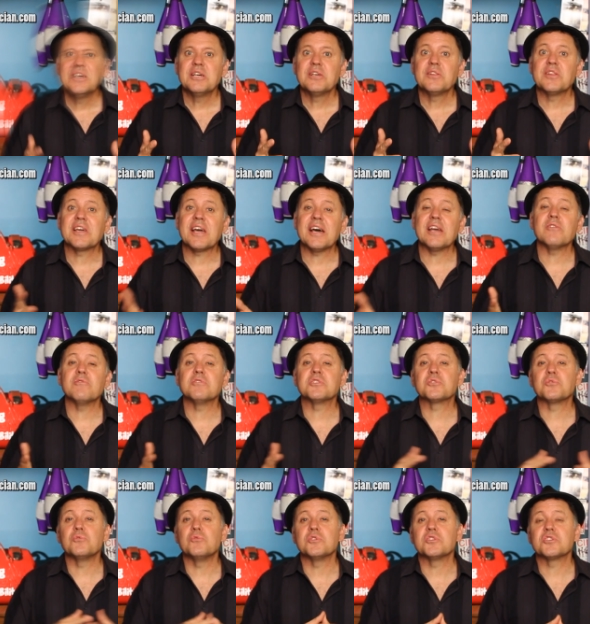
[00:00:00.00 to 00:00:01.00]
the cut and
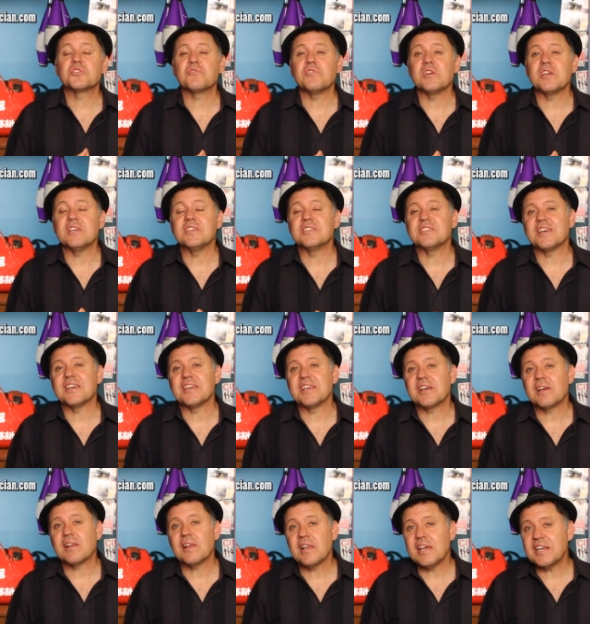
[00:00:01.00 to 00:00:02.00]
restored string is a
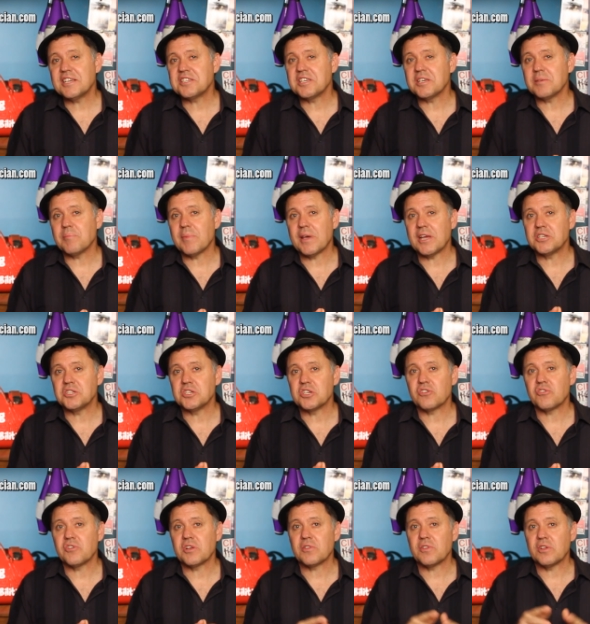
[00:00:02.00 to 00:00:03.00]
classic magic
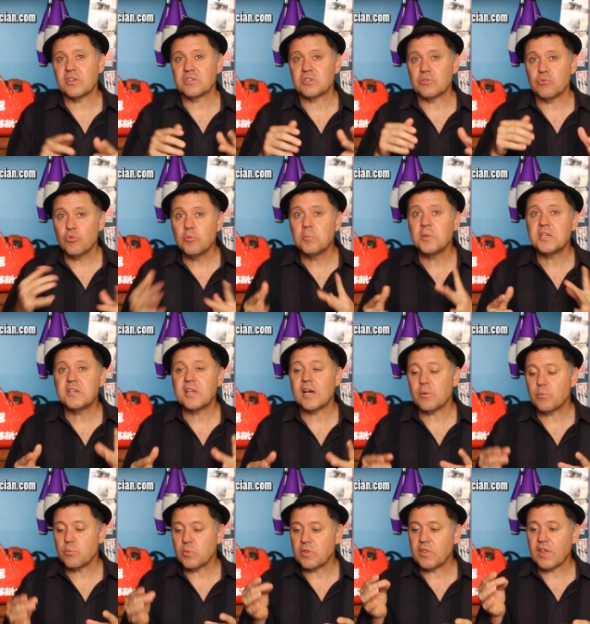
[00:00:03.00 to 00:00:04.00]
trick that's normally
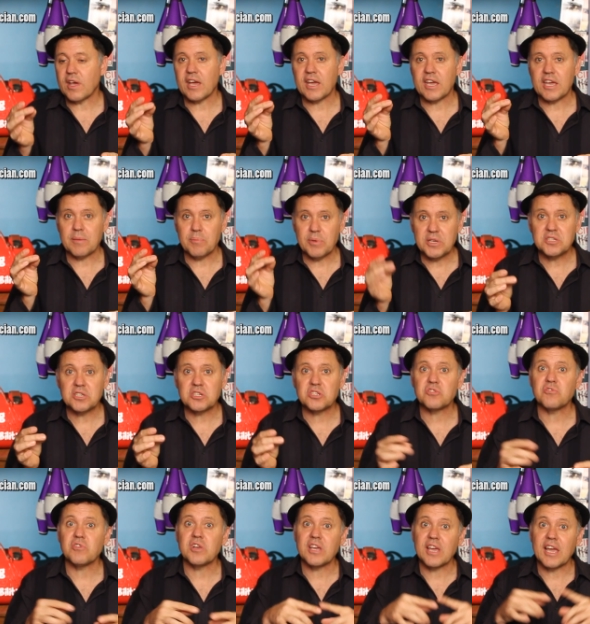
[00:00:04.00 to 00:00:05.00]
done with a piece of
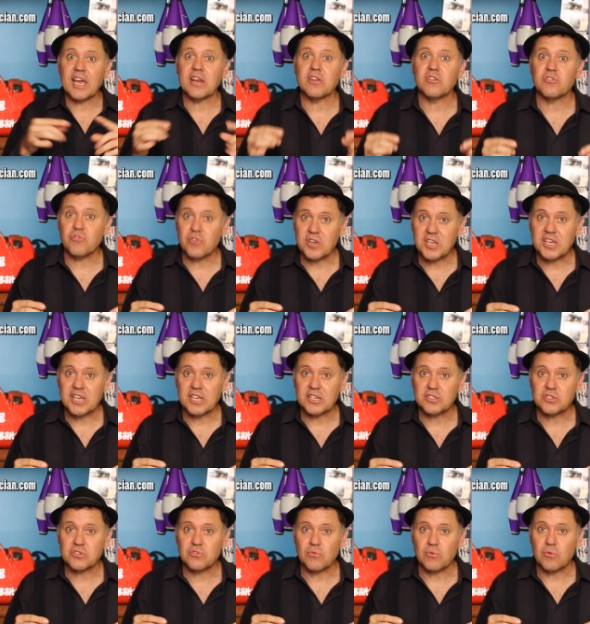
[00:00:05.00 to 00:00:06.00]
string and a drinking
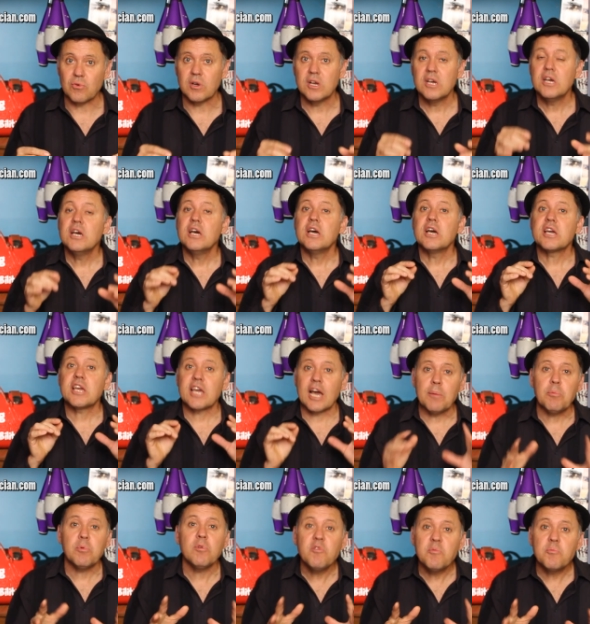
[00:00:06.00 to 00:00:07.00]
straw.
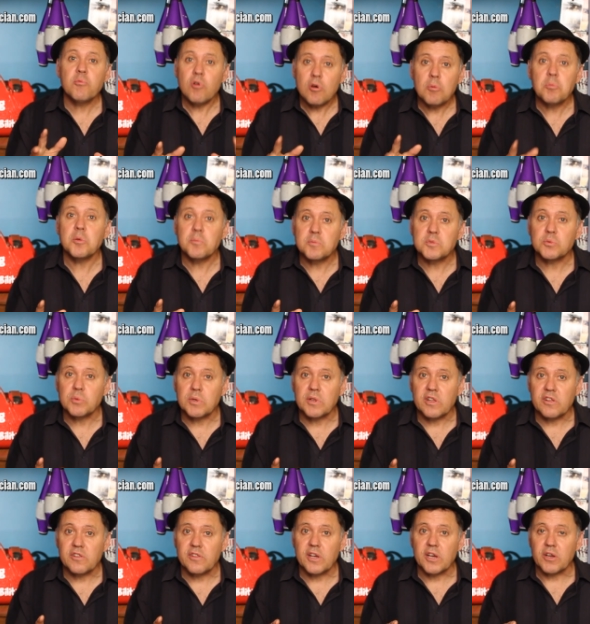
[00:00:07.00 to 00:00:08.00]
Couple of problems with
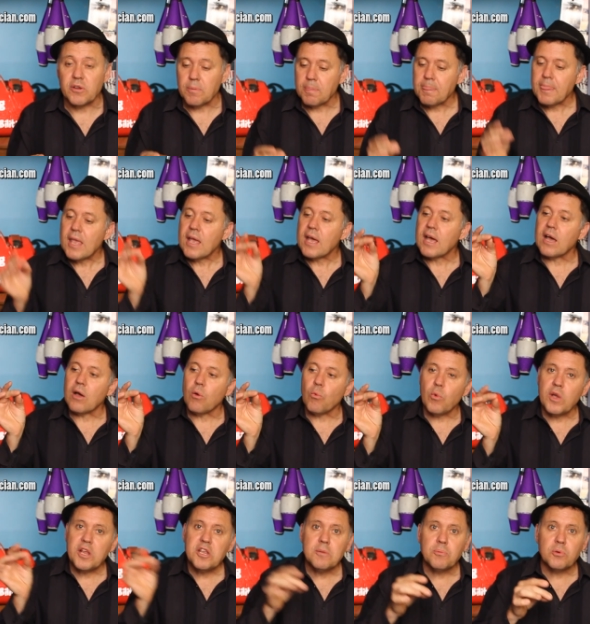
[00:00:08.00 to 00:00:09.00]
it though. Uh,
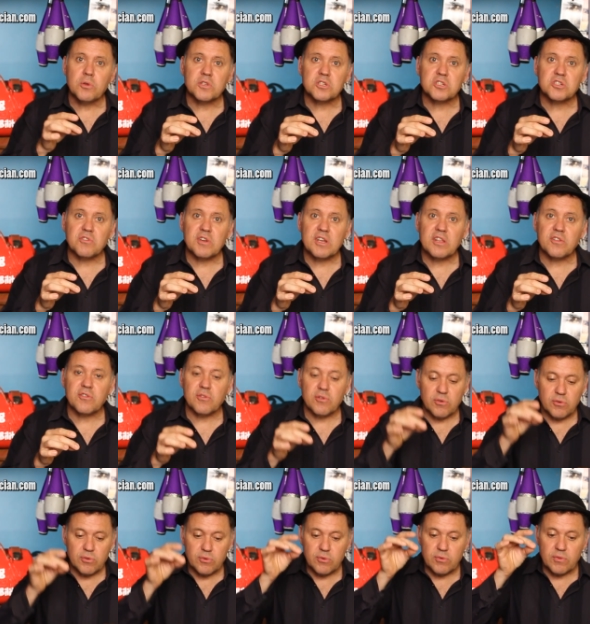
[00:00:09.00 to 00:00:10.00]
when you put the string
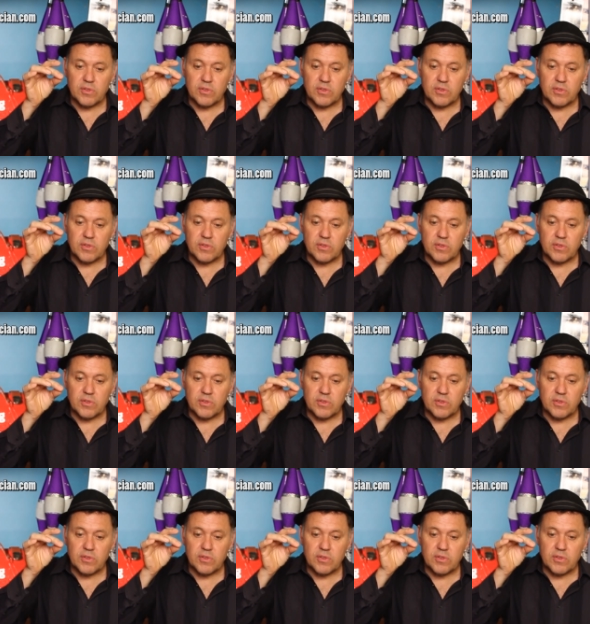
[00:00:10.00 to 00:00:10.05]
through